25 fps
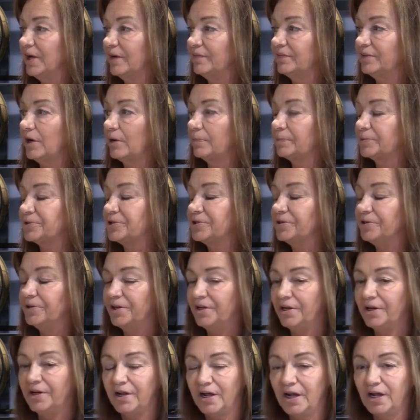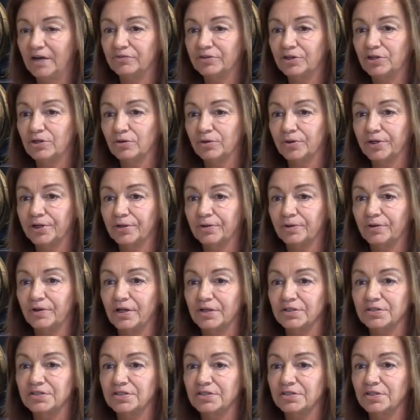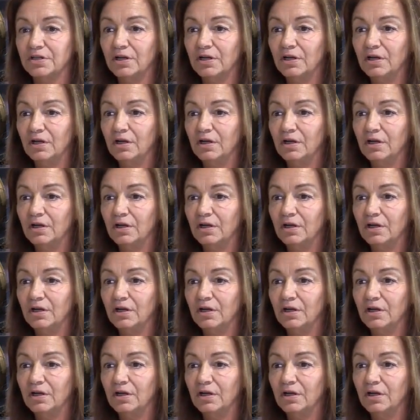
you have the opportunity to have a career that's,